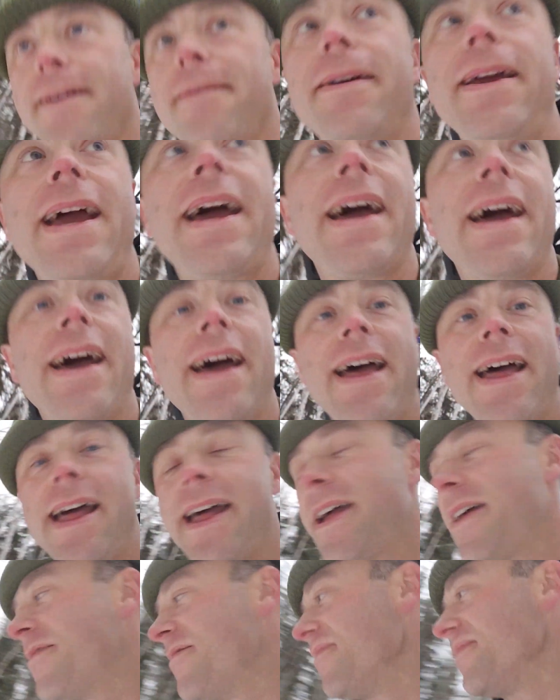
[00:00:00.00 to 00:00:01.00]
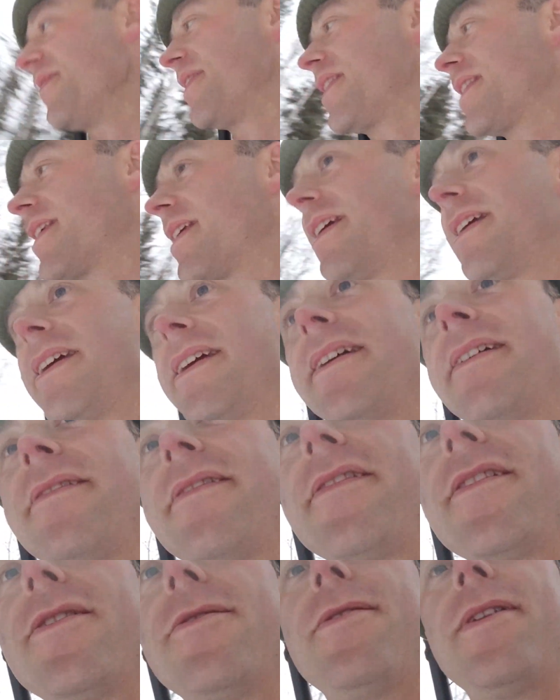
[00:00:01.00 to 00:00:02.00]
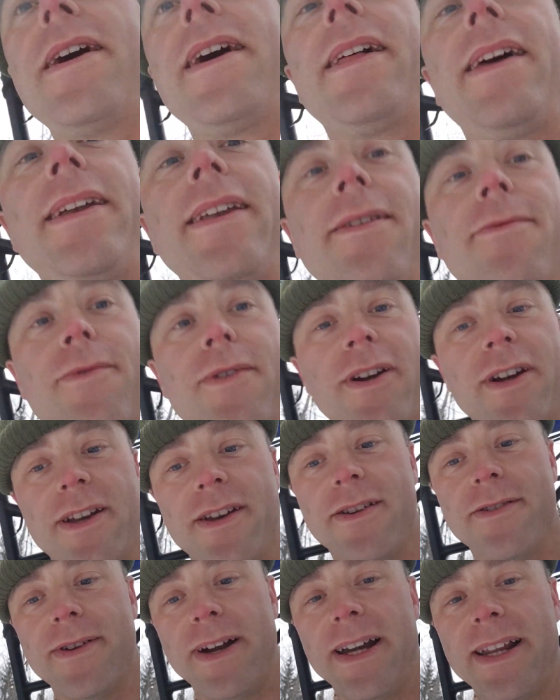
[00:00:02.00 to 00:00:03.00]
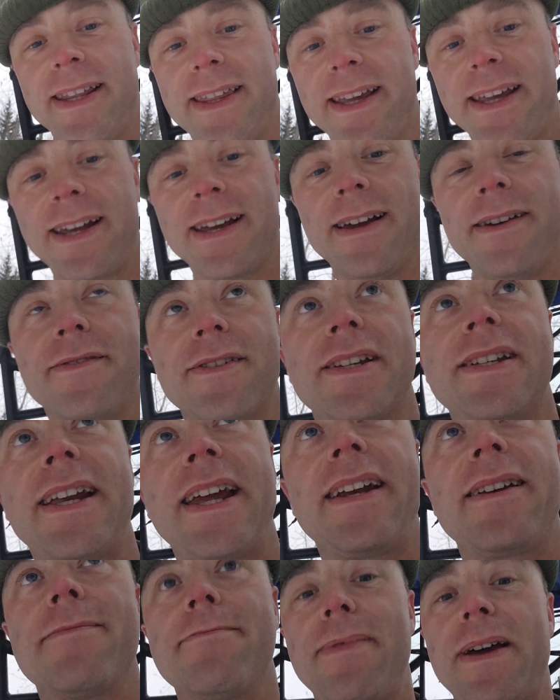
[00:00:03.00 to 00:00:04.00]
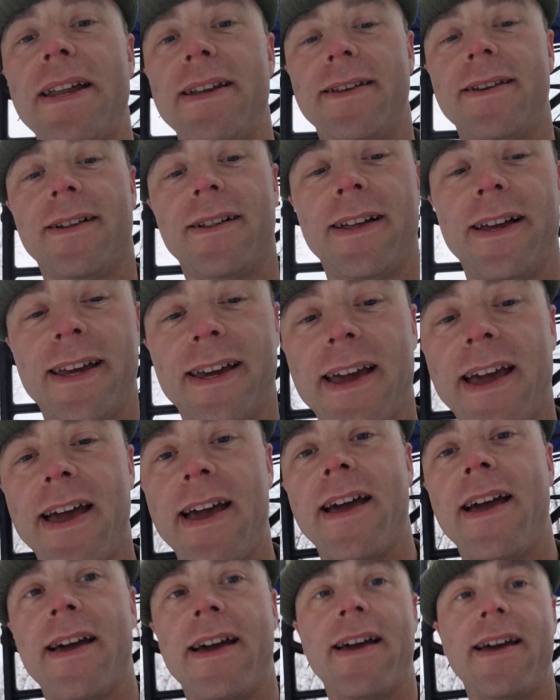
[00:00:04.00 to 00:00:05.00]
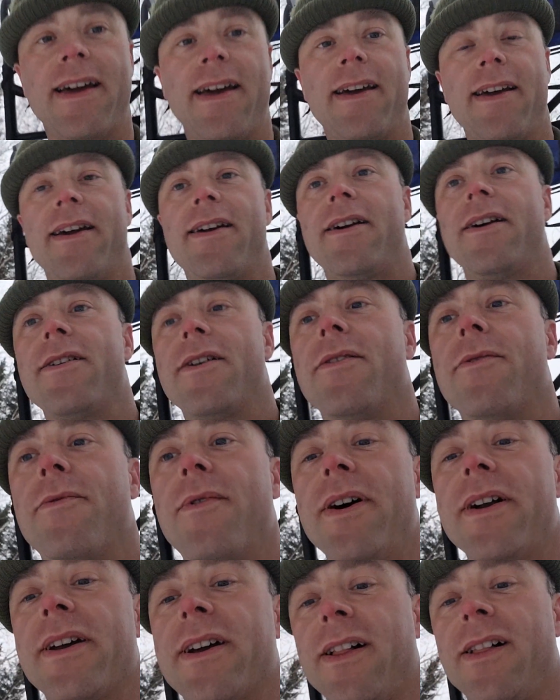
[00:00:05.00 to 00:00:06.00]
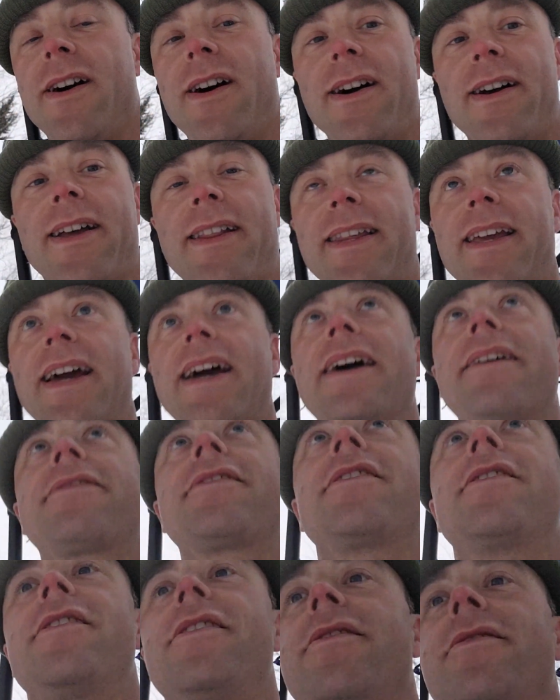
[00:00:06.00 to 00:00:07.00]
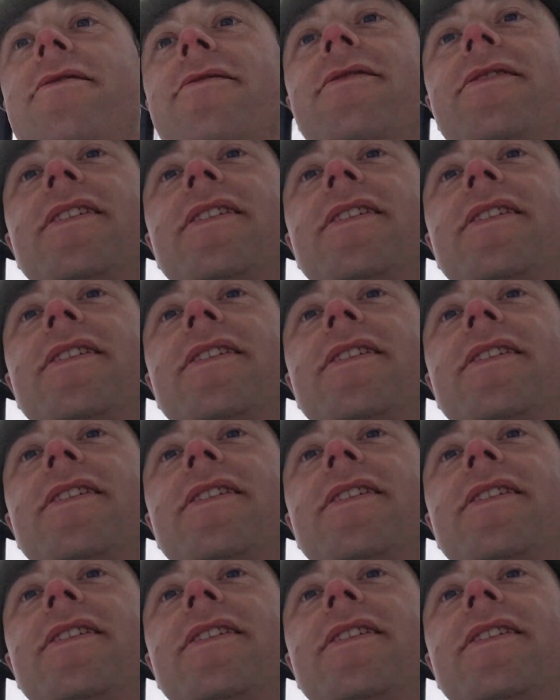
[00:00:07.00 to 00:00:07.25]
Yeah. For a while I didn't want to do anything. I was staying in bed till like 1 o'clock in the afternoon.